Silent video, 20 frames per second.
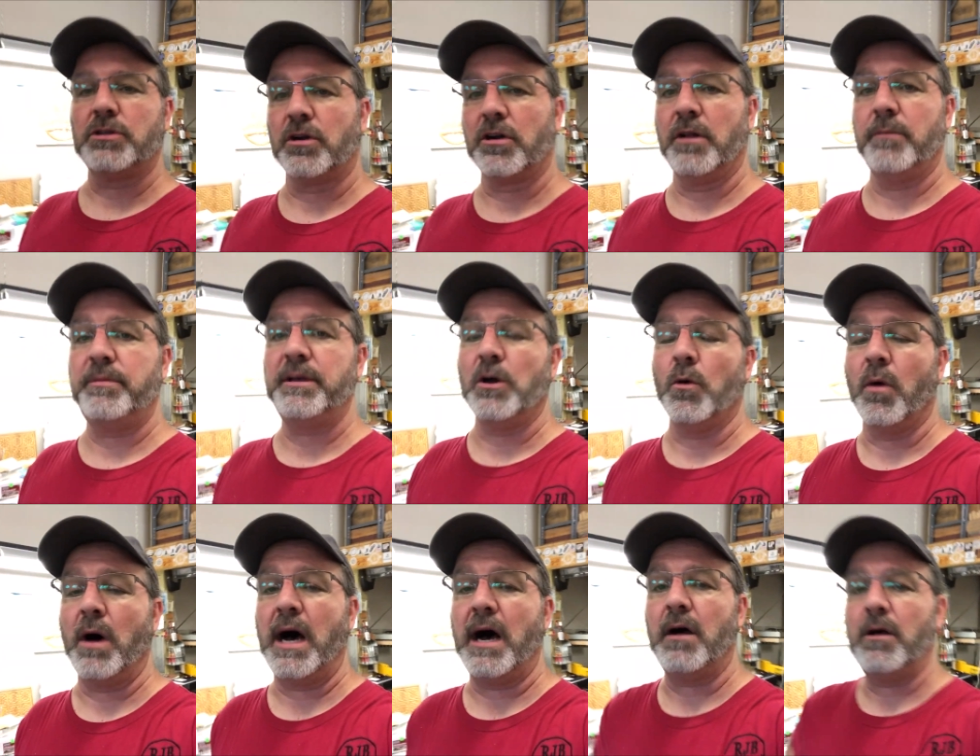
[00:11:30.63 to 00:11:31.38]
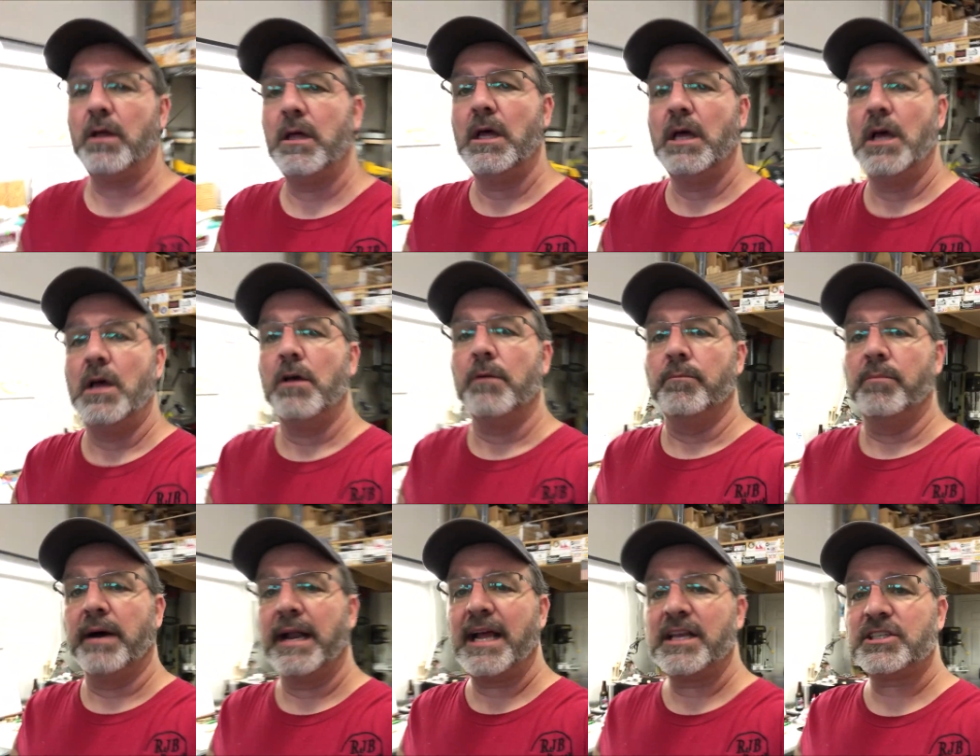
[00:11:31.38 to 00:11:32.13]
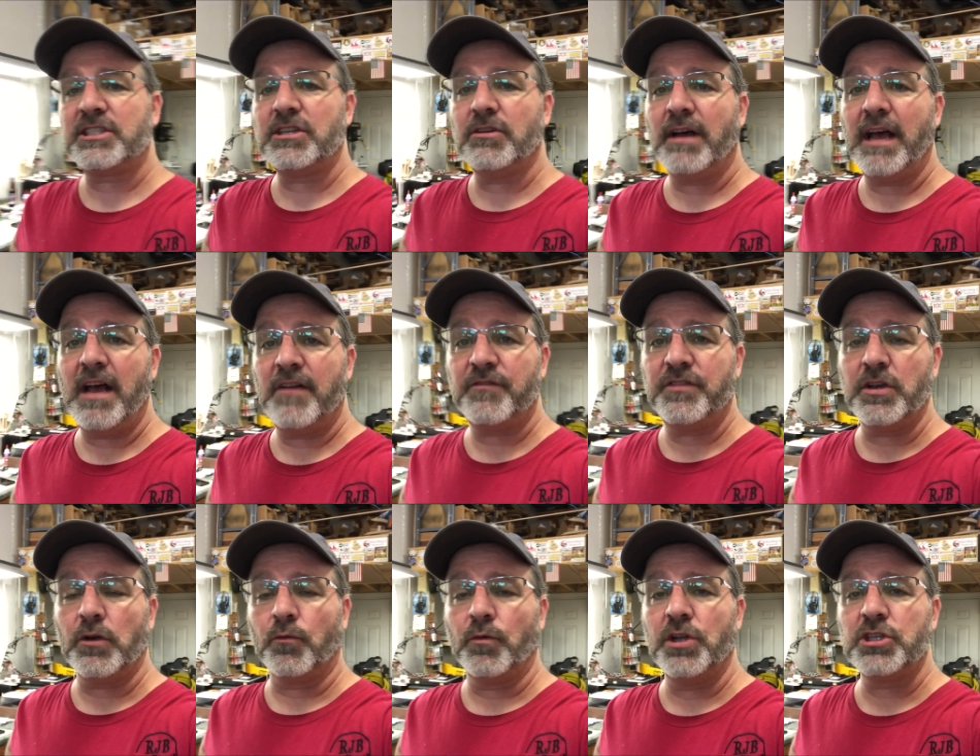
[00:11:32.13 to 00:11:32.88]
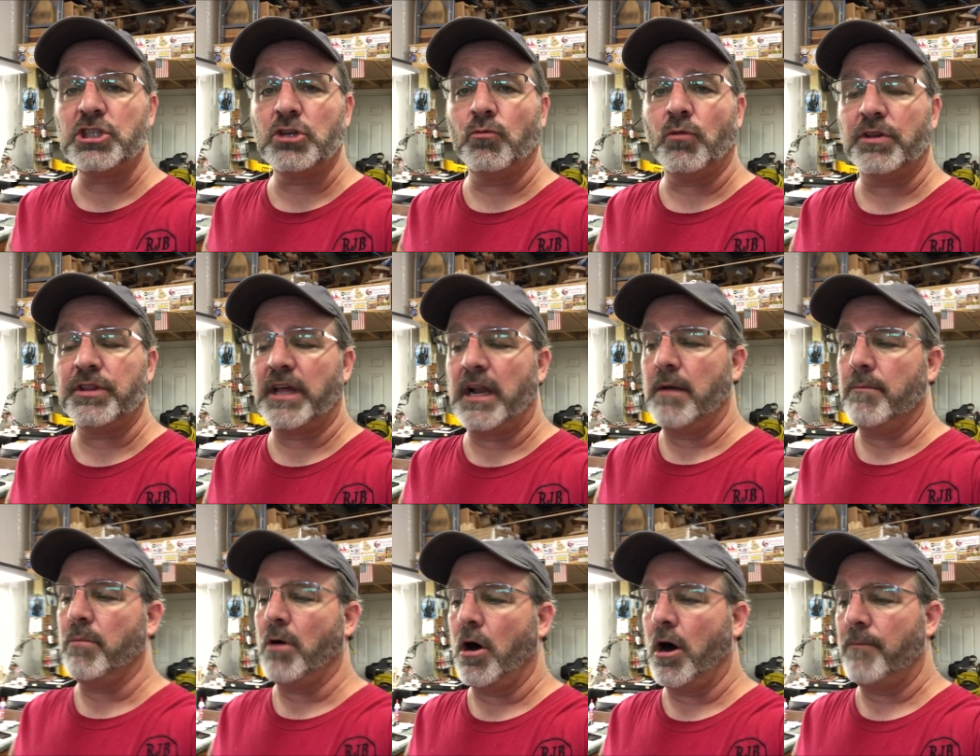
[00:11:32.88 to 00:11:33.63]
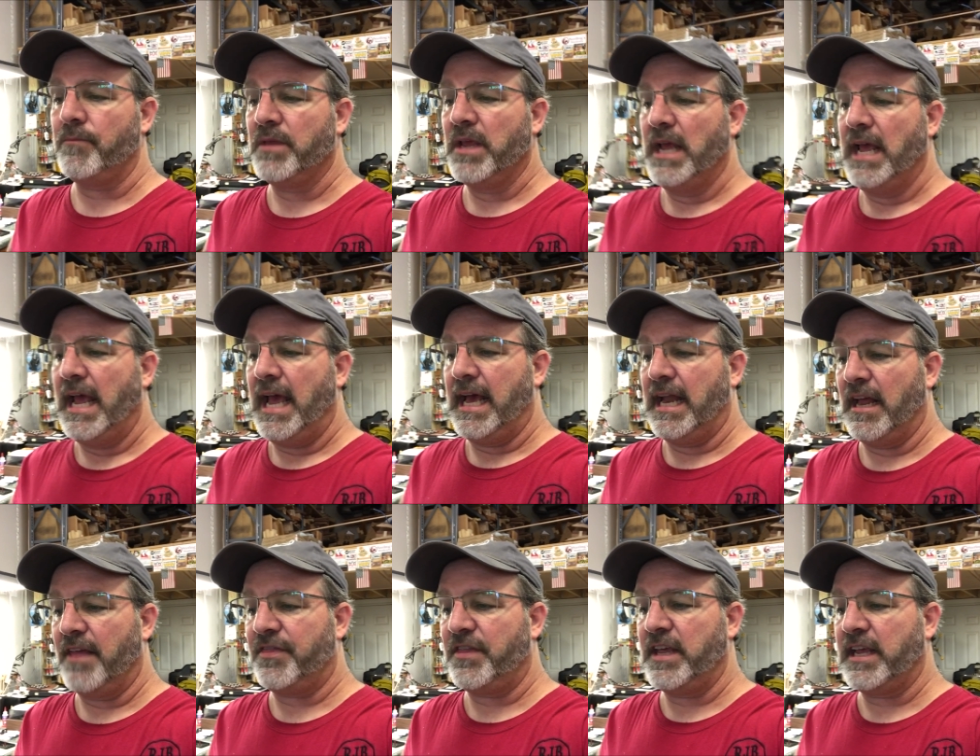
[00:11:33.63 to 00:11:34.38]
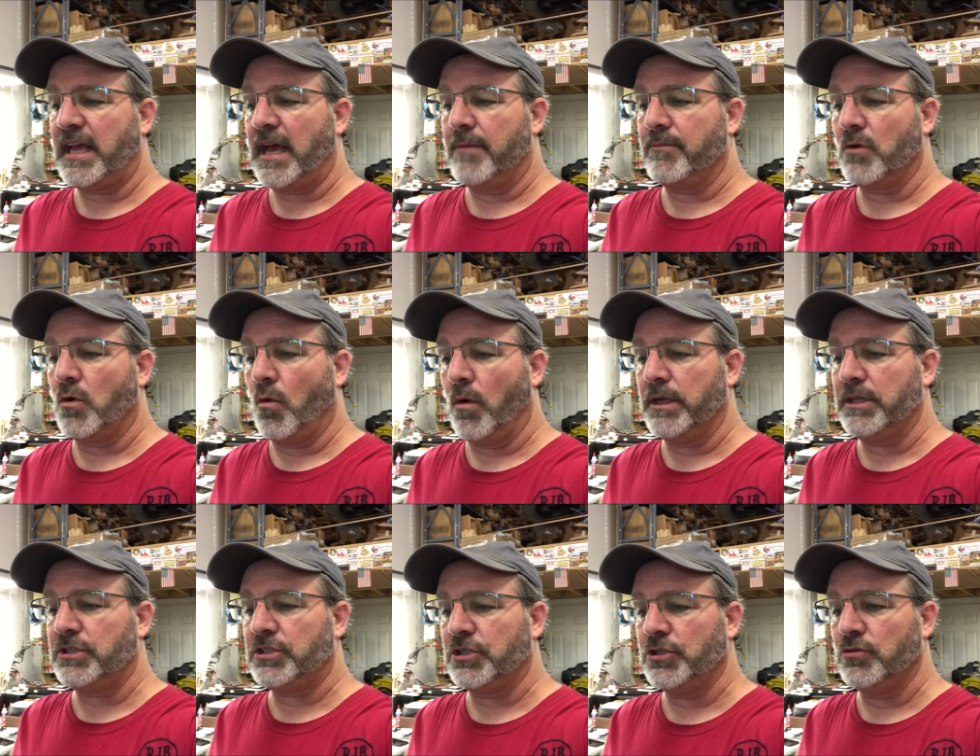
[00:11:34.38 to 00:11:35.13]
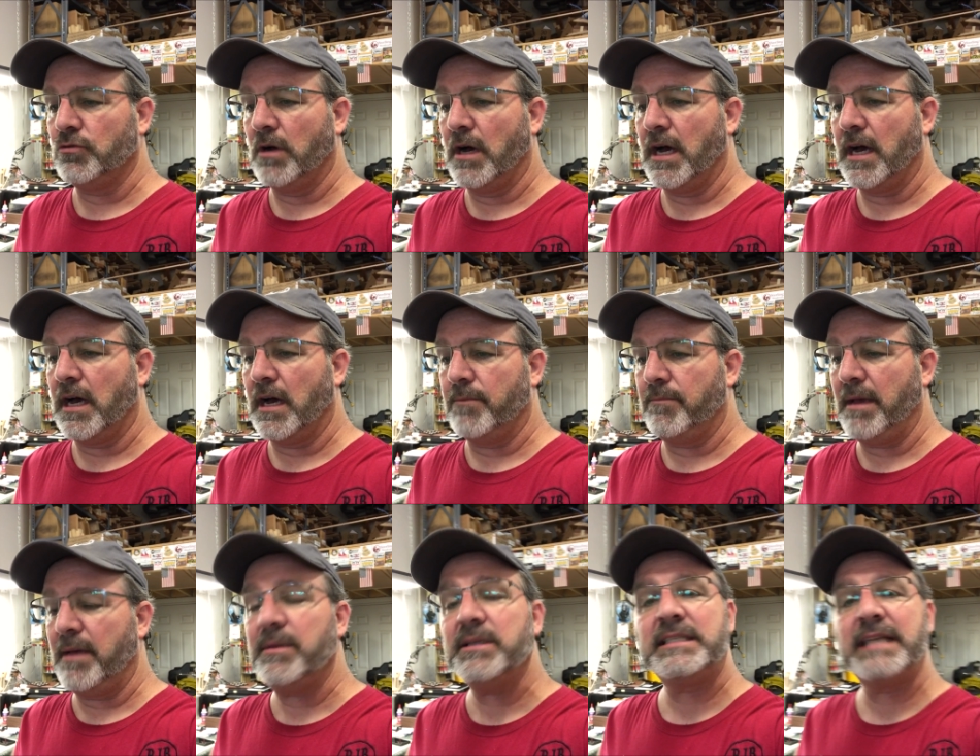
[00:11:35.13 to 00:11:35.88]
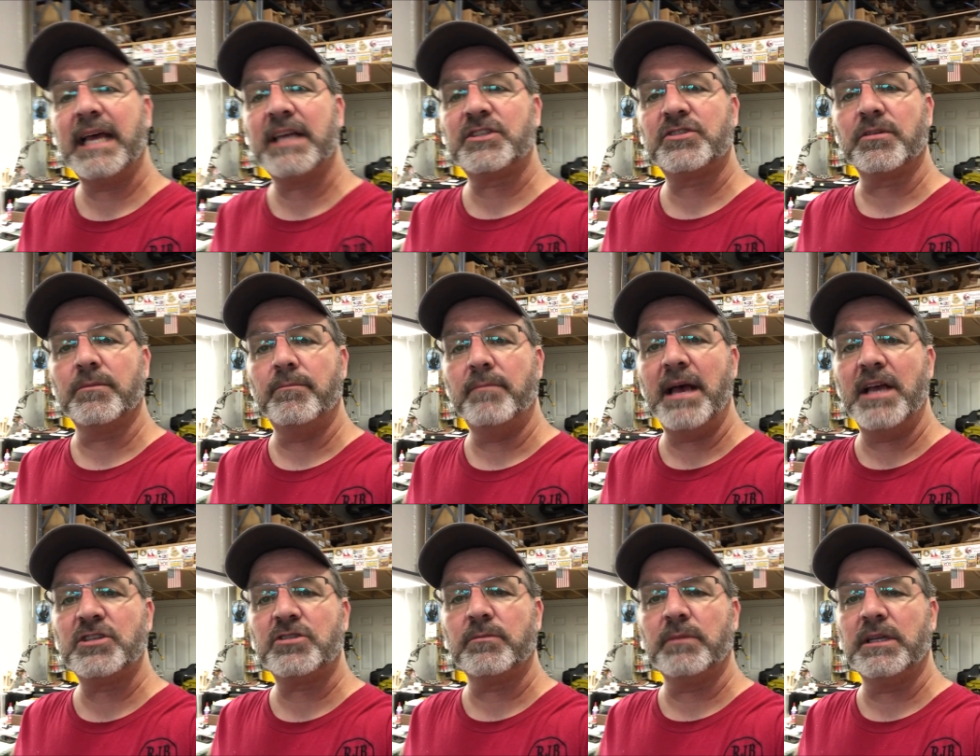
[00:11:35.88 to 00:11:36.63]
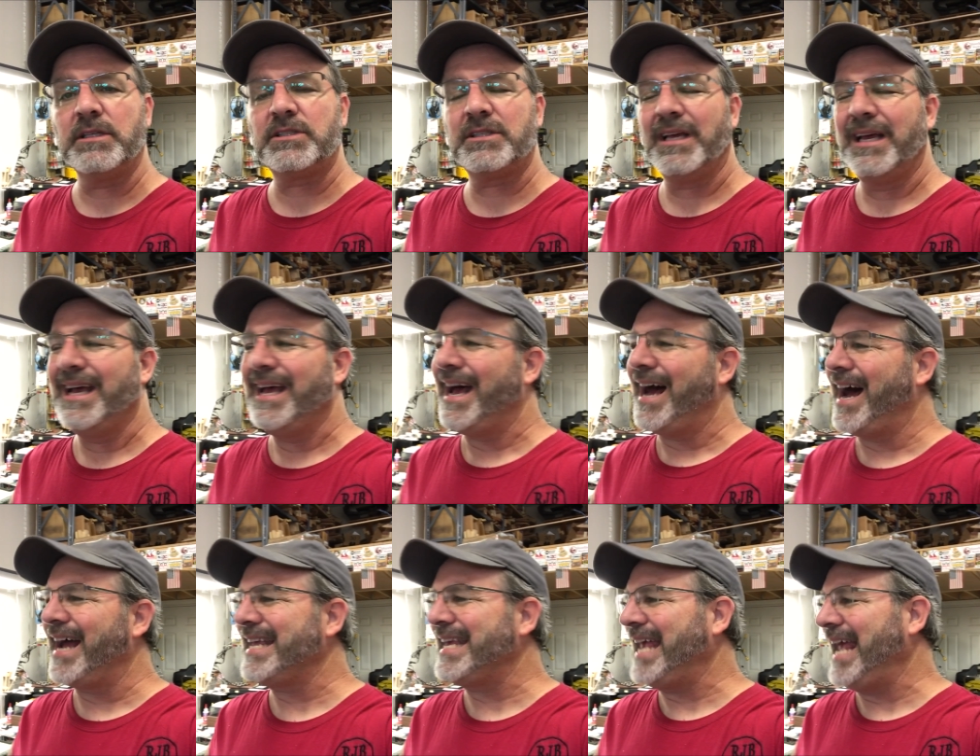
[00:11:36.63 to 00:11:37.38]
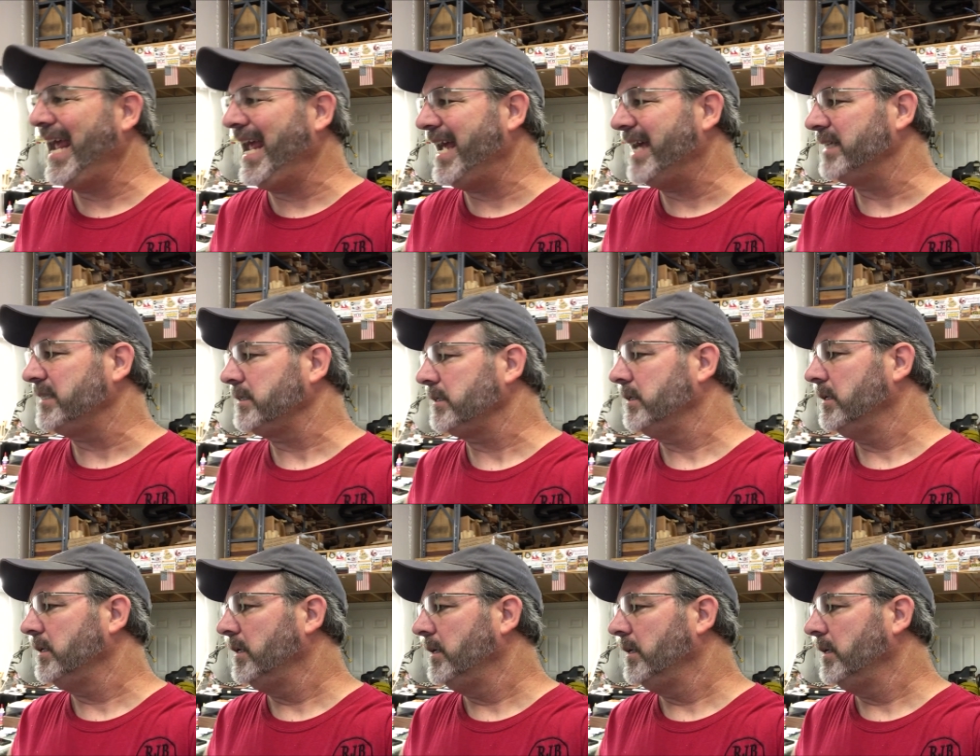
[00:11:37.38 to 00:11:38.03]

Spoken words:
They're going to be a while, but I still have the original one that I bought, and I think I'm going to maybe take some measurements. I can't.